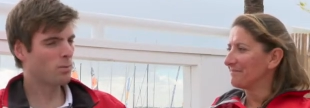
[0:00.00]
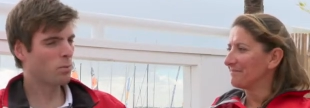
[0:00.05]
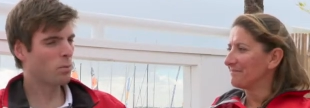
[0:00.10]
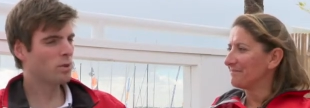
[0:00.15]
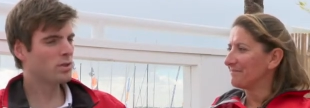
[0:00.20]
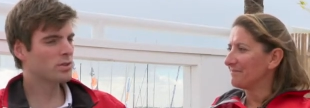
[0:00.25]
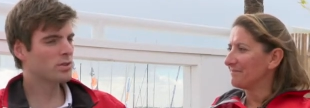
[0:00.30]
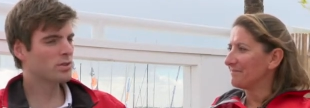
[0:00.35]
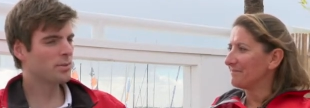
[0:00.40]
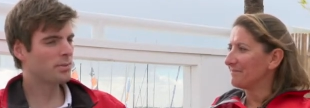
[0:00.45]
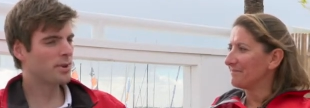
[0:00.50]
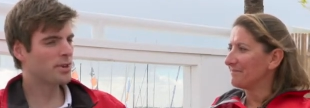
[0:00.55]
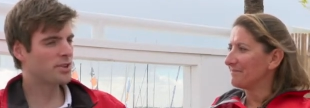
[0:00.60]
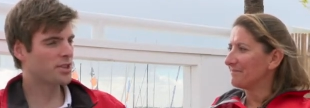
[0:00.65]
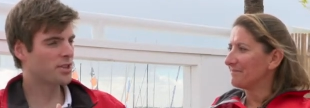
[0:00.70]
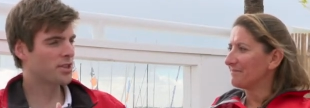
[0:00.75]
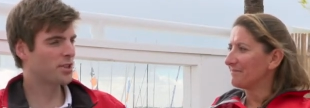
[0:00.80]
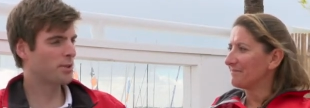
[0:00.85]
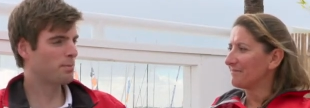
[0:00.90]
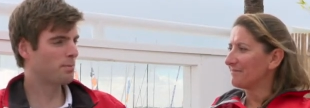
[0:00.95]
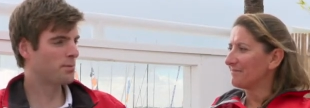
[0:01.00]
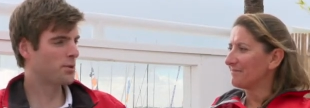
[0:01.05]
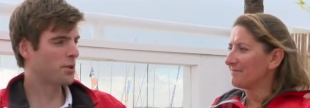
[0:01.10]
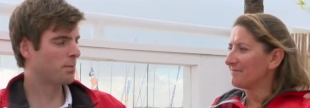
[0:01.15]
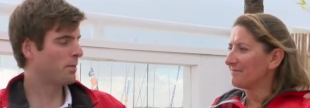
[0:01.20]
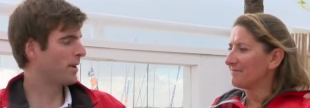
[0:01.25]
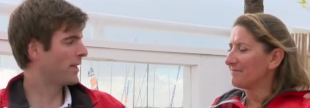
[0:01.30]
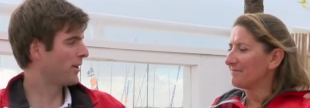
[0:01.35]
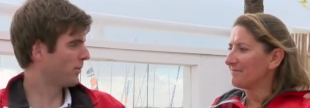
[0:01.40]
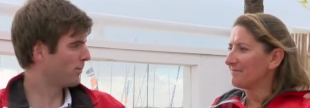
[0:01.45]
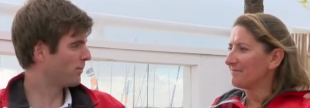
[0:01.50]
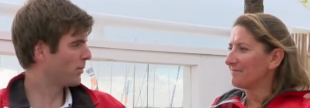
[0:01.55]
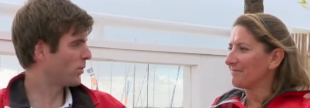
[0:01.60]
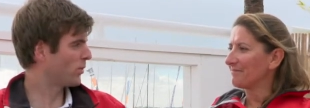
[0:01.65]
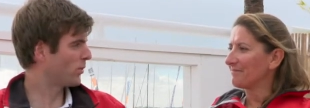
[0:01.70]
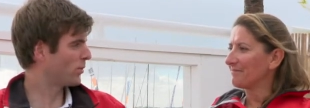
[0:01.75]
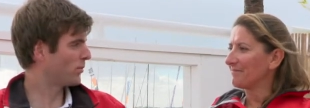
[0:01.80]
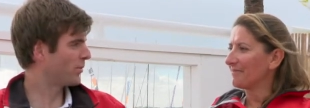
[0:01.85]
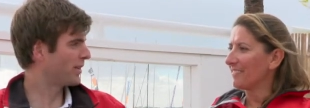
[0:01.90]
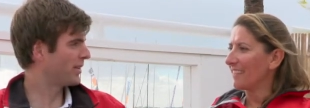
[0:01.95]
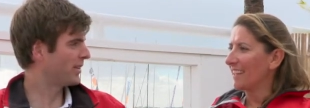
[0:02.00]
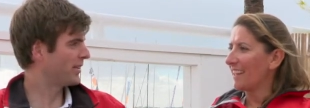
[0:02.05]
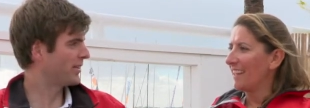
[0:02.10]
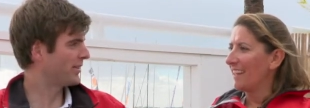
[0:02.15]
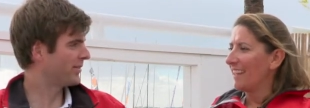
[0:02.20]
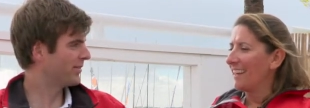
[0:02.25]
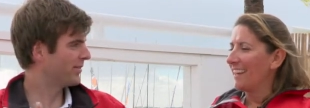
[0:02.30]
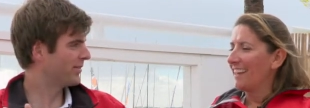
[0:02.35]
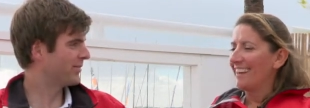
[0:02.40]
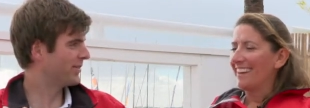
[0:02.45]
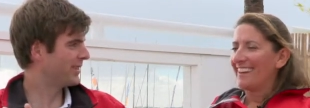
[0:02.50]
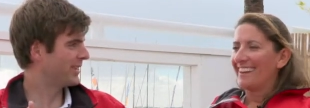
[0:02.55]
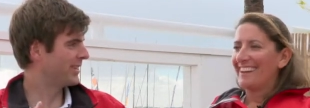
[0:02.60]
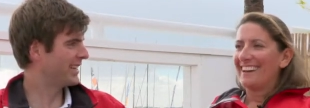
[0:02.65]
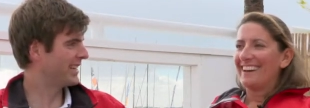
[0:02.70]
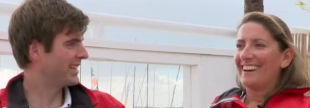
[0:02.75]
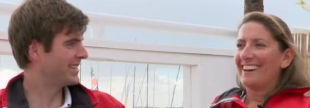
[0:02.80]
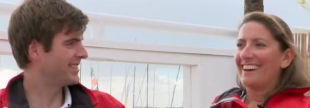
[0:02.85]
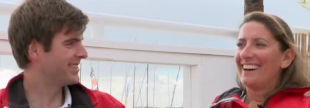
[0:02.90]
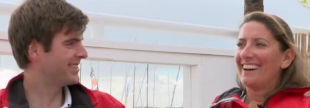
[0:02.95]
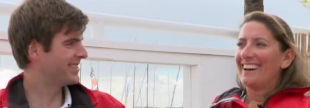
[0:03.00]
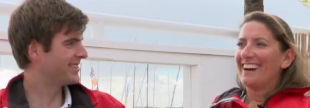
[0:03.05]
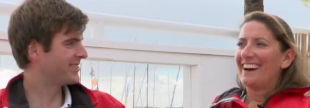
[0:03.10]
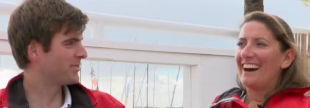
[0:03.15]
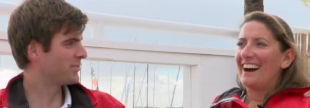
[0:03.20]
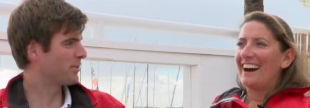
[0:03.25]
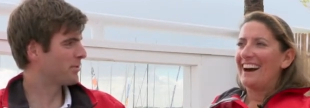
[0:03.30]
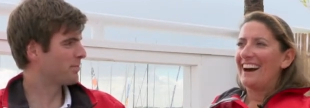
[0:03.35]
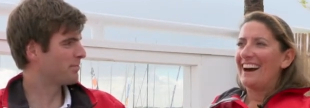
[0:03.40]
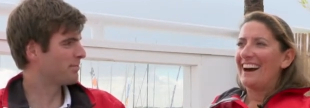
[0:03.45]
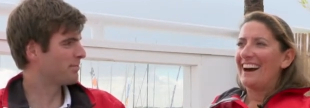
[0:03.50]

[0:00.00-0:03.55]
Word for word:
Speaker 1: what sort of music do you play on board when you need sort of?